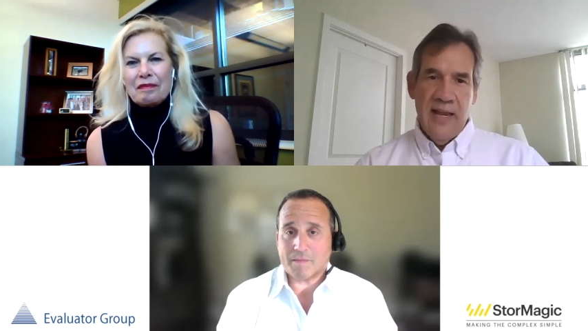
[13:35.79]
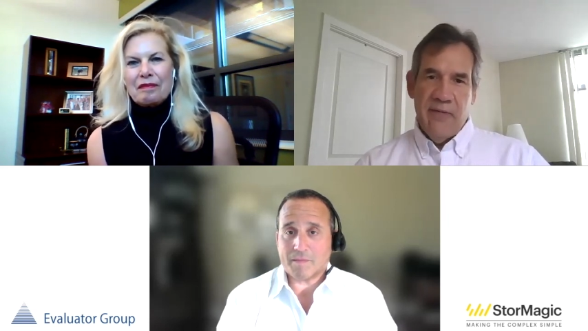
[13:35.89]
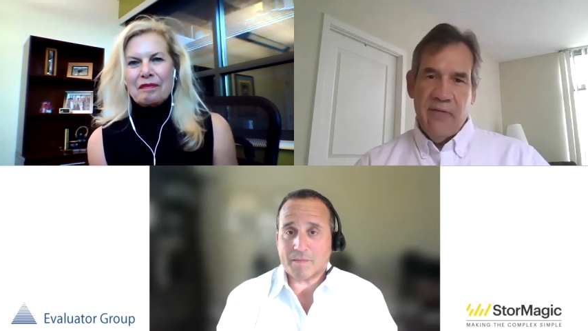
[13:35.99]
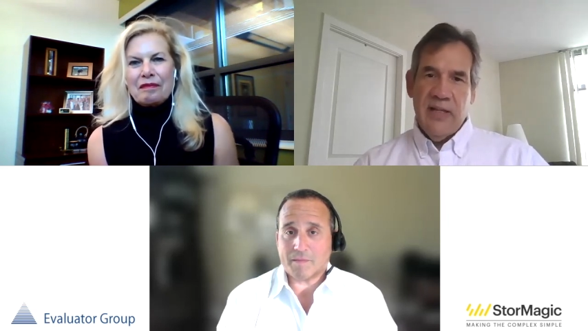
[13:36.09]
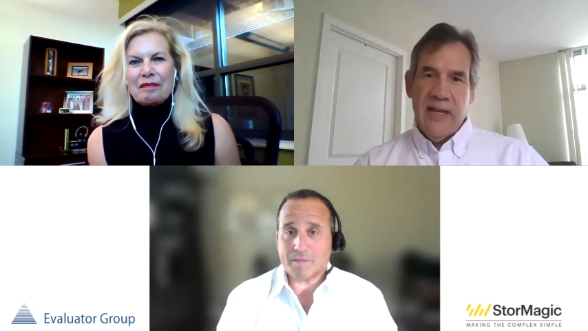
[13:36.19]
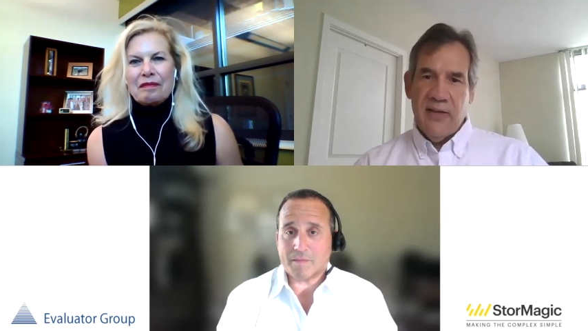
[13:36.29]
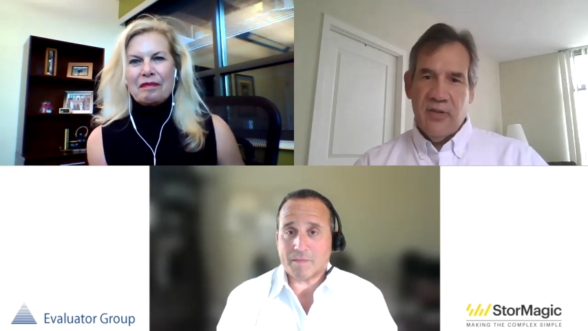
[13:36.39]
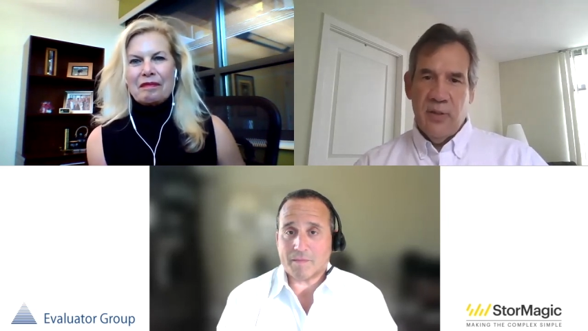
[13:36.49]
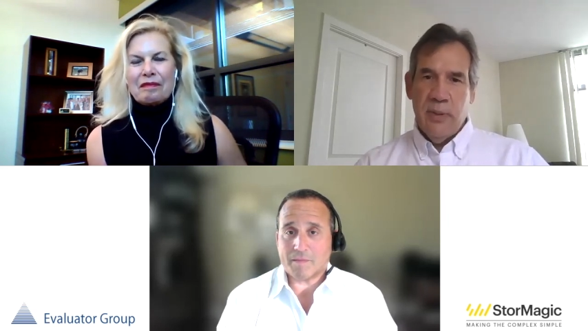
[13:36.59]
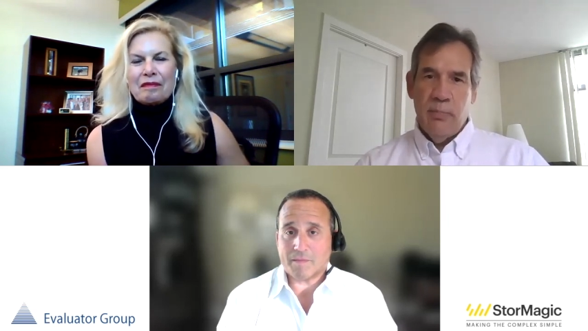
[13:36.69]
Speaker 1: Everything has
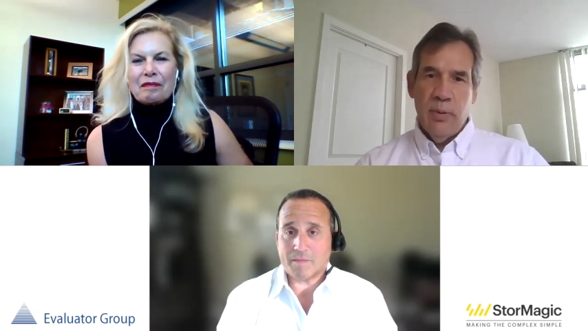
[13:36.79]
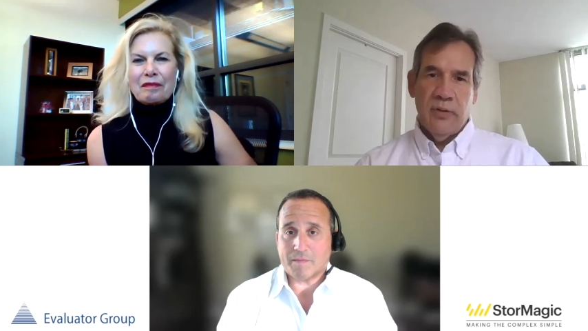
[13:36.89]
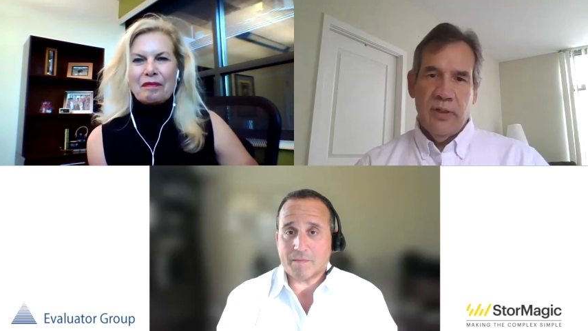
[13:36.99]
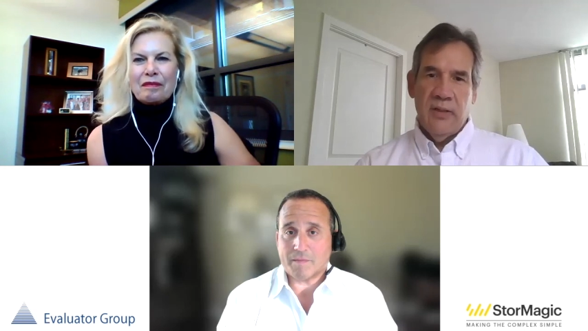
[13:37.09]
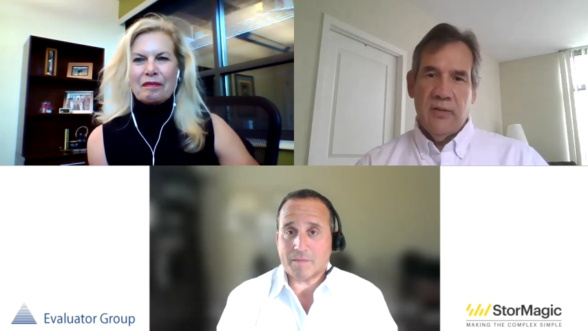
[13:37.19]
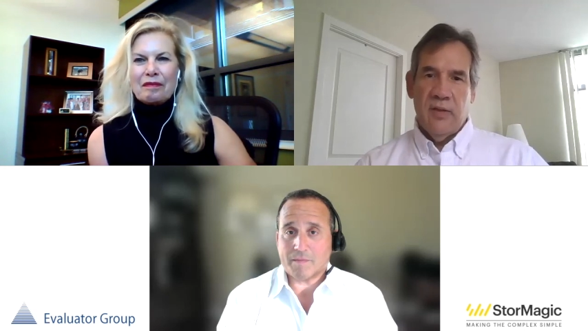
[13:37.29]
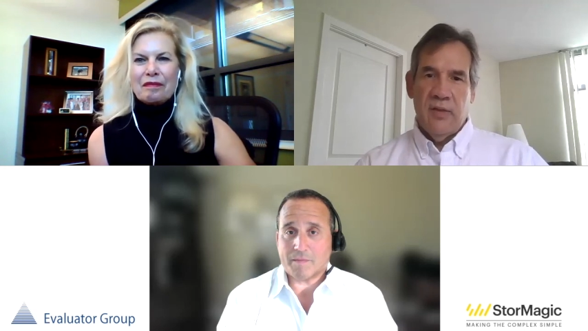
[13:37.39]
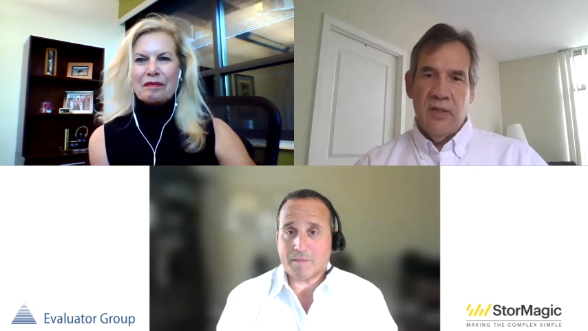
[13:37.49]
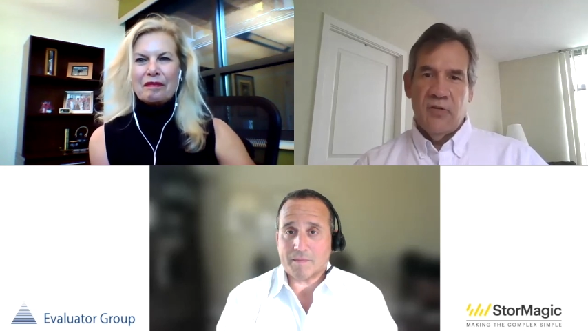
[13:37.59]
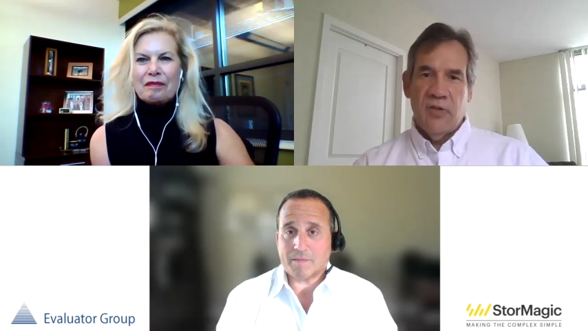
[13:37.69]
to be built into
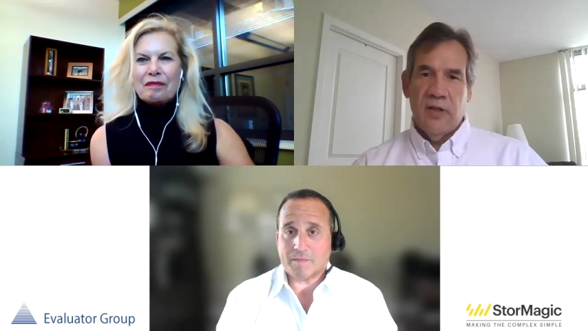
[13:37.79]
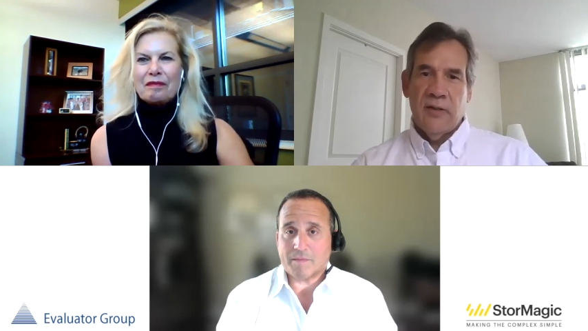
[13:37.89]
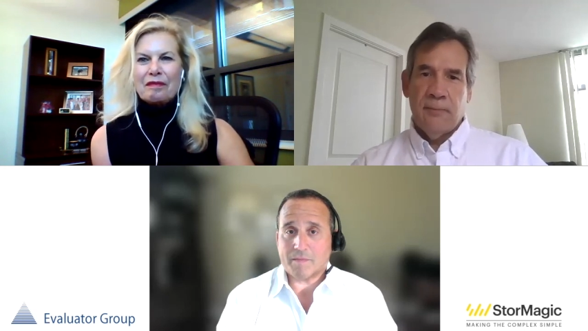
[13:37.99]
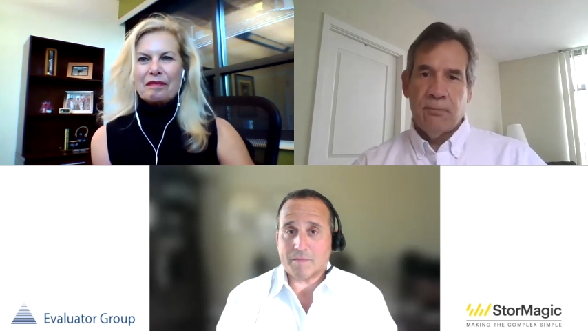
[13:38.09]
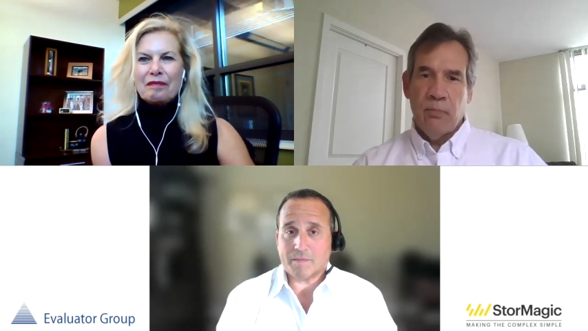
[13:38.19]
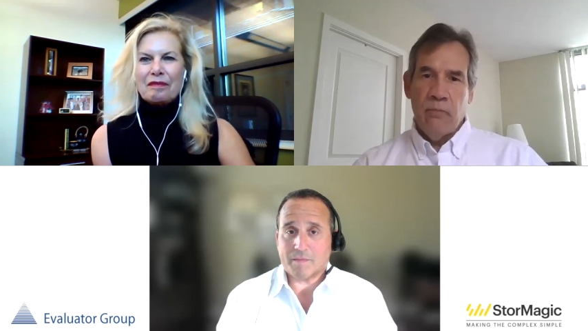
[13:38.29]
these, um,